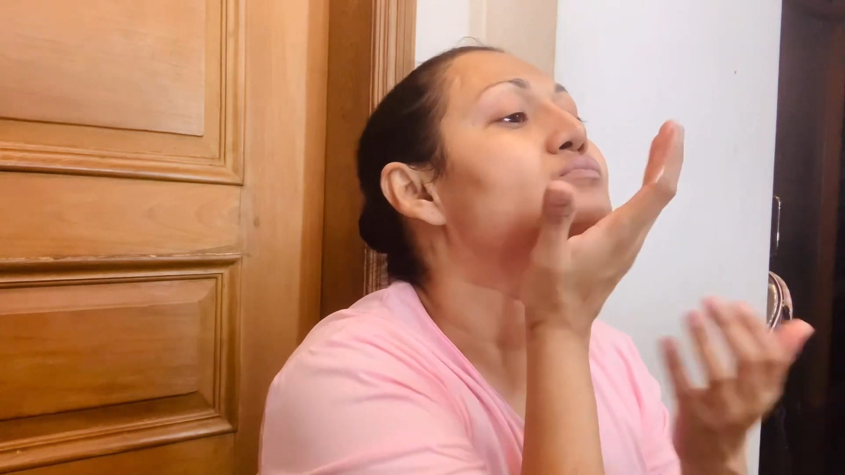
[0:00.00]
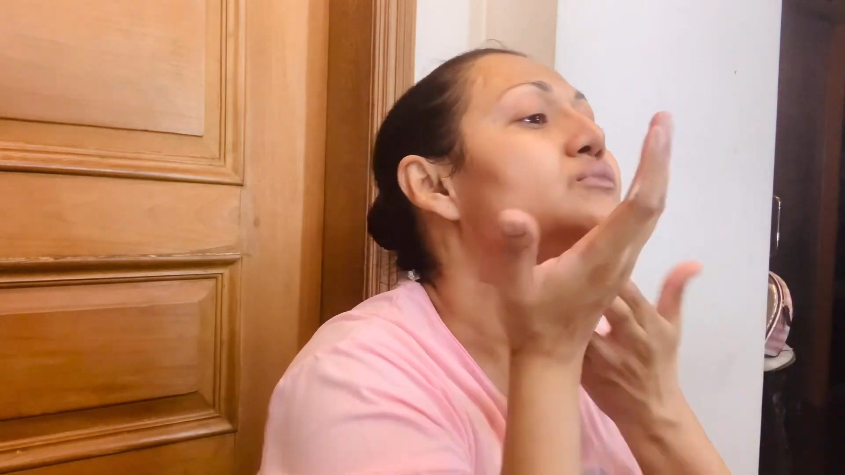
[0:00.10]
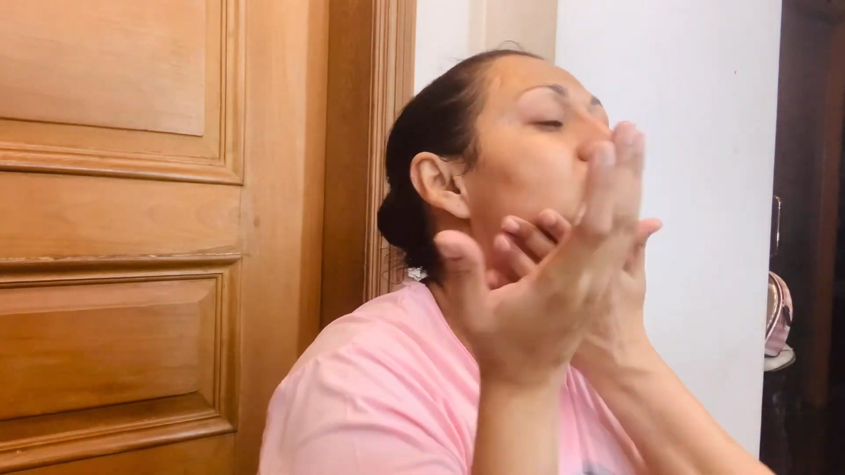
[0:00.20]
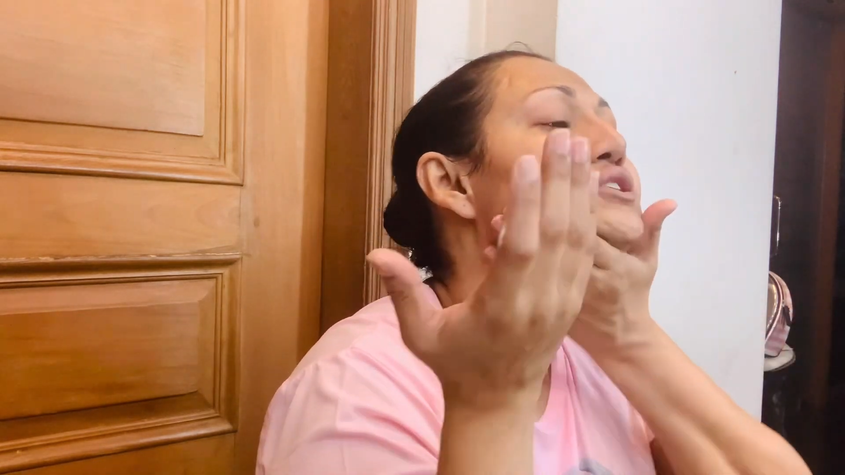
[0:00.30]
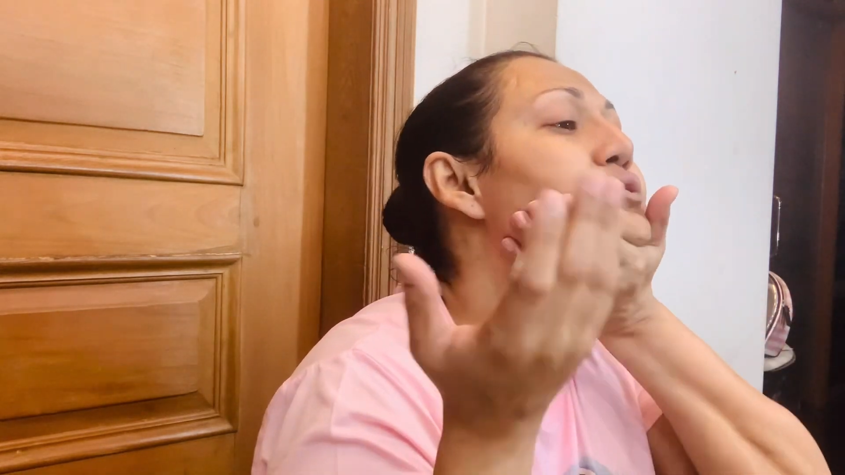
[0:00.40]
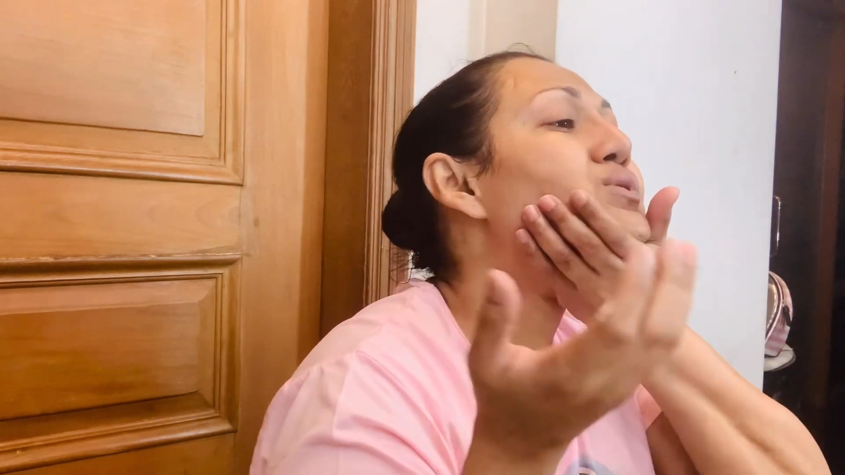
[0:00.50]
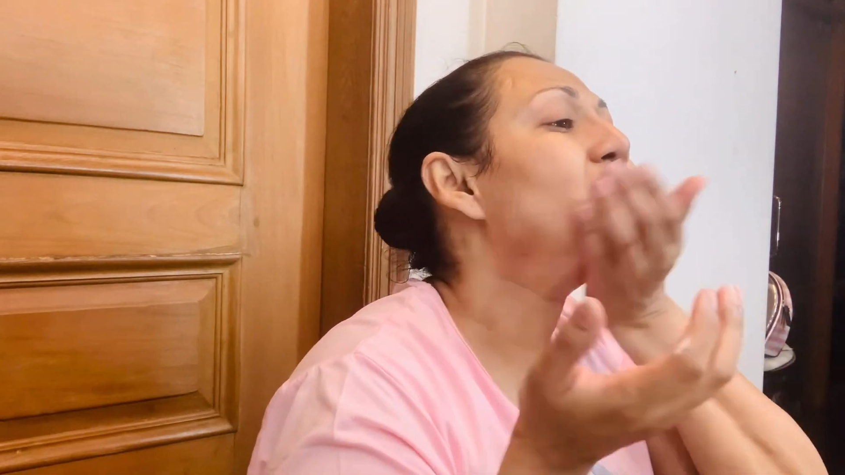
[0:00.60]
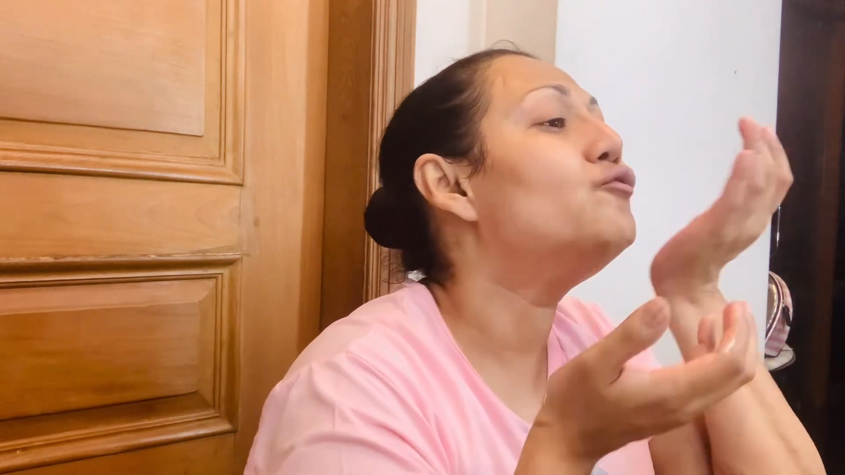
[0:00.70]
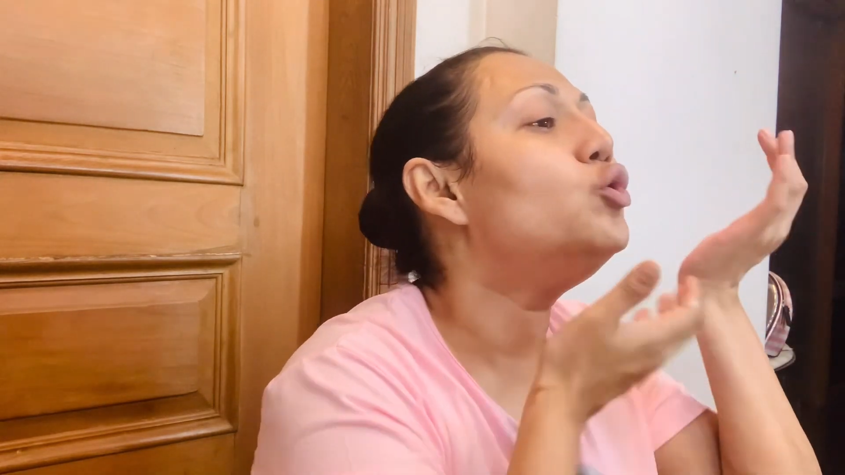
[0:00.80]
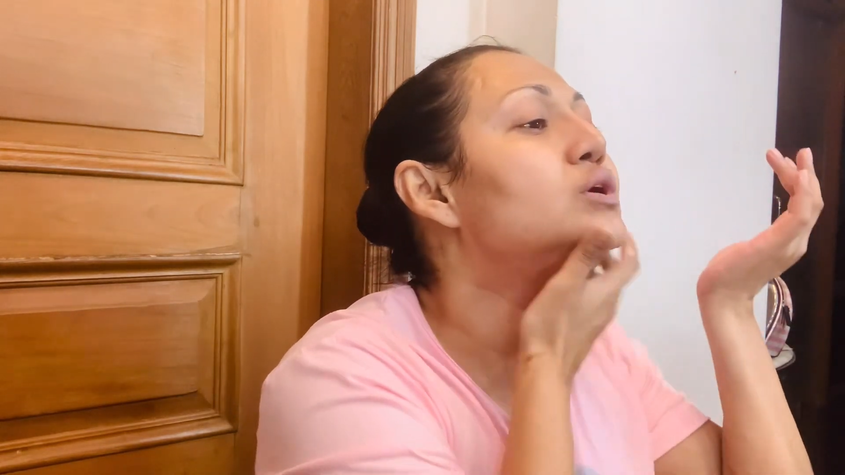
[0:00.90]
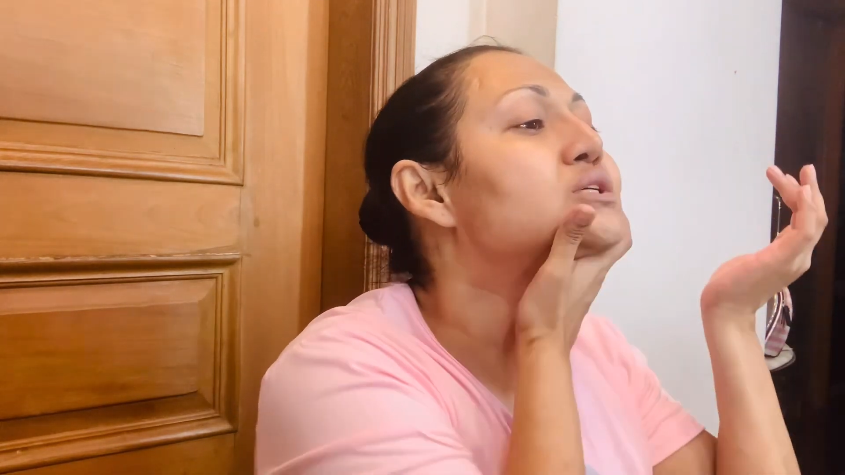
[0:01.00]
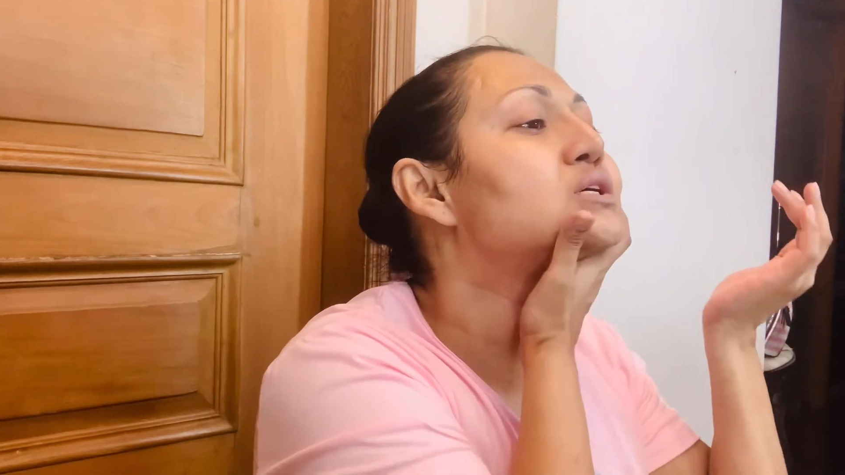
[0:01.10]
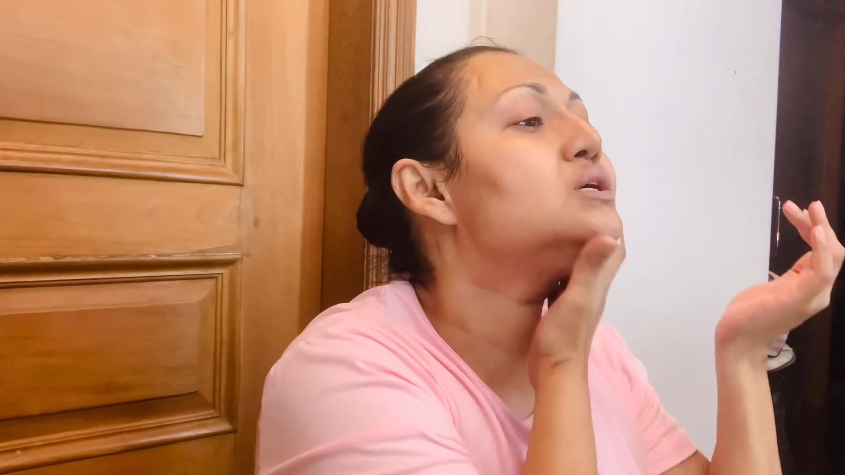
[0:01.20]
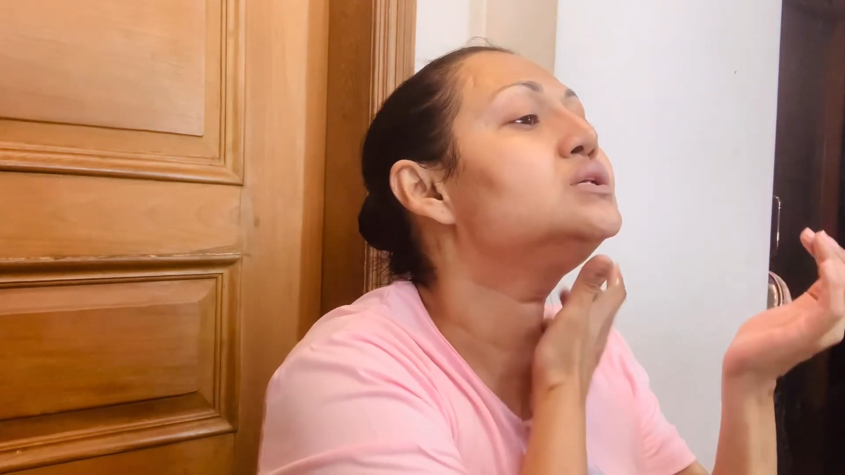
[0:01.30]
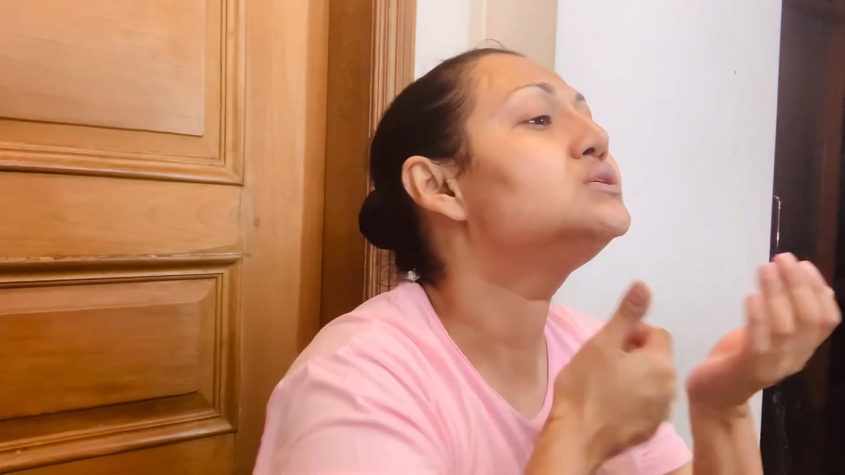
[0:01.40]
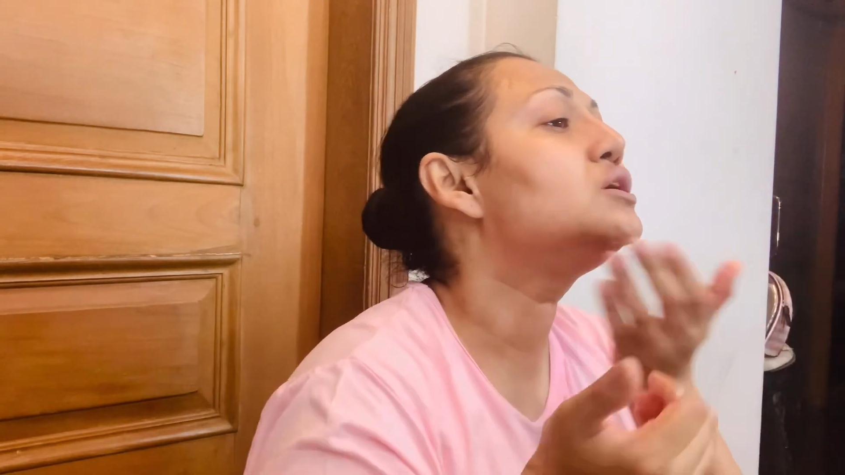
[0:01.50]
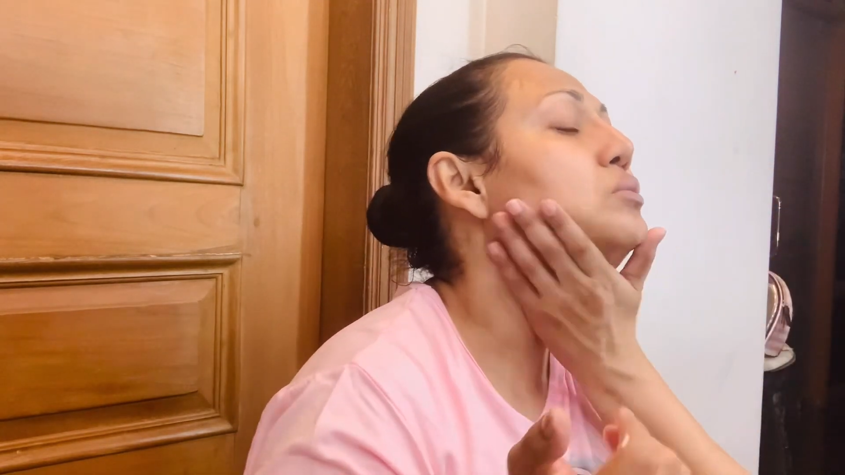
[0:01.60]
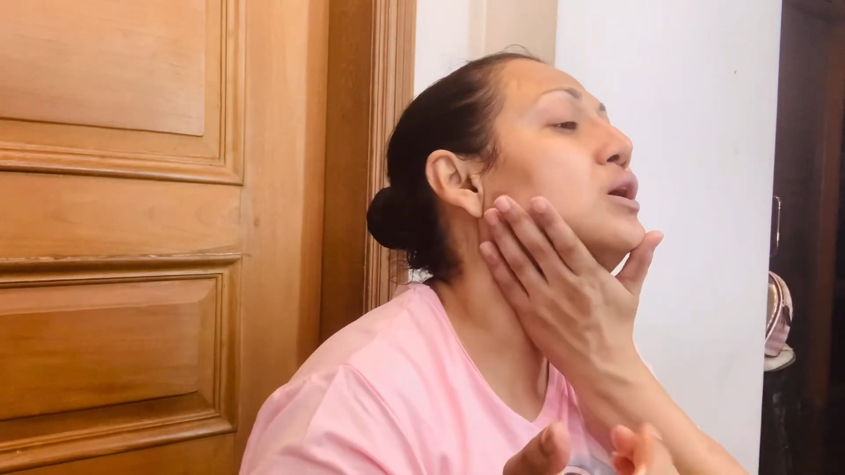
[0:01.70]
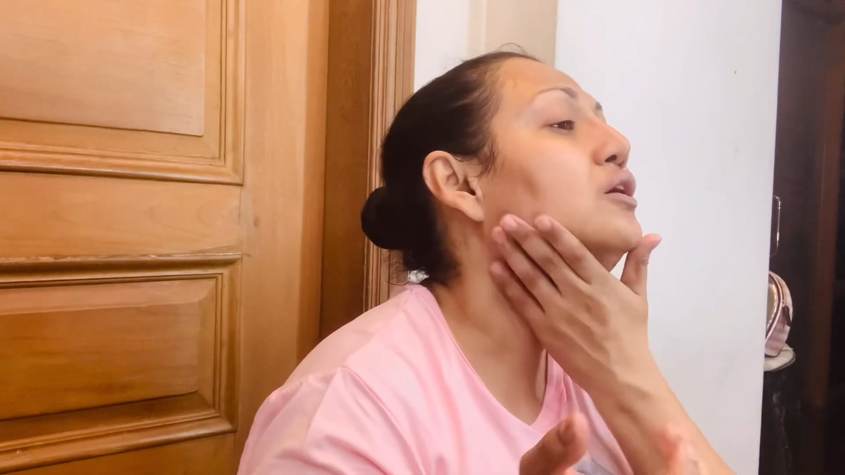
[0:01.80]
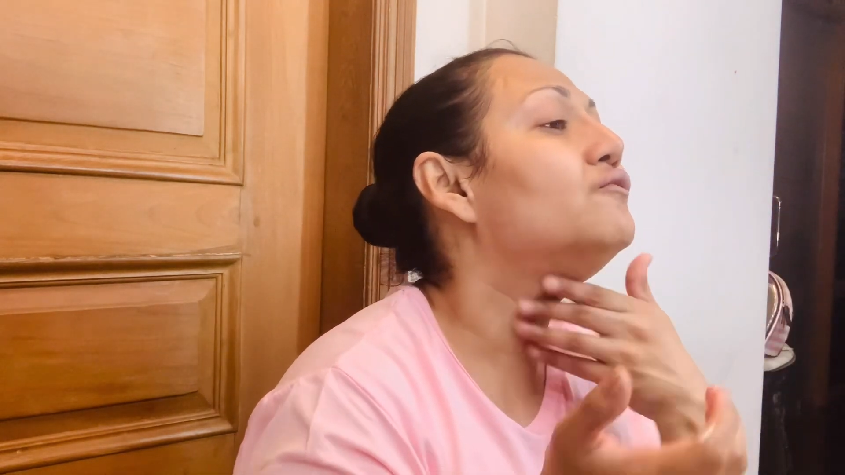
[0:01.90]
Some have oily skin, some
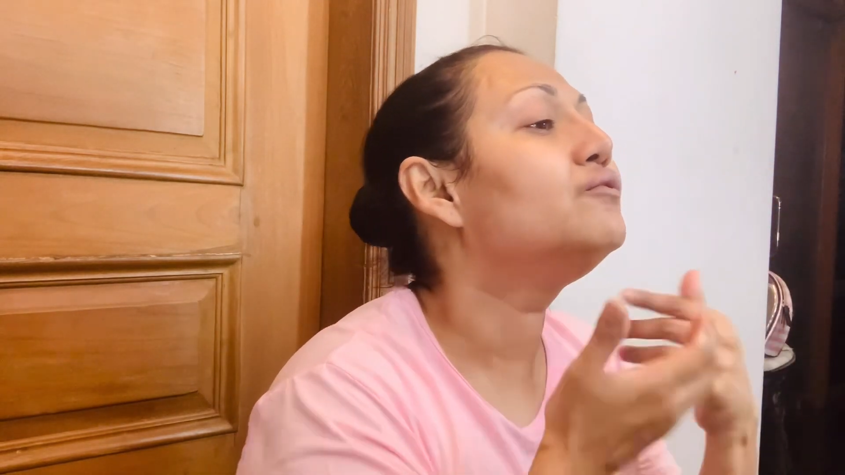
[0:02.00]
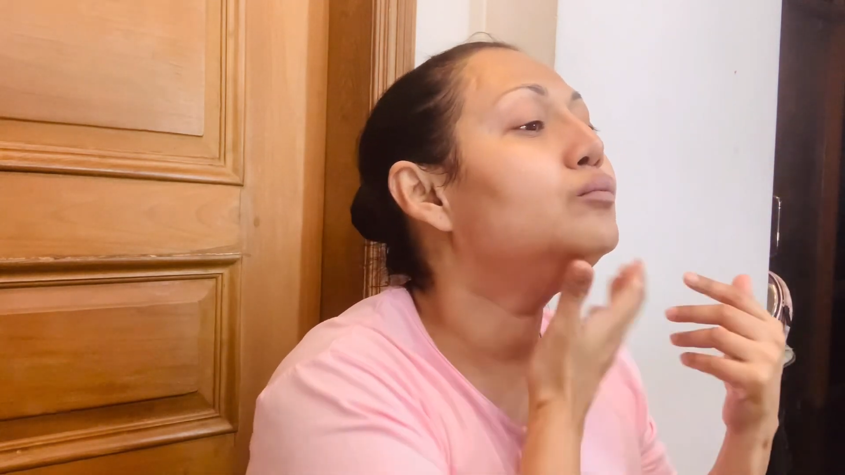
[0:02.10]
have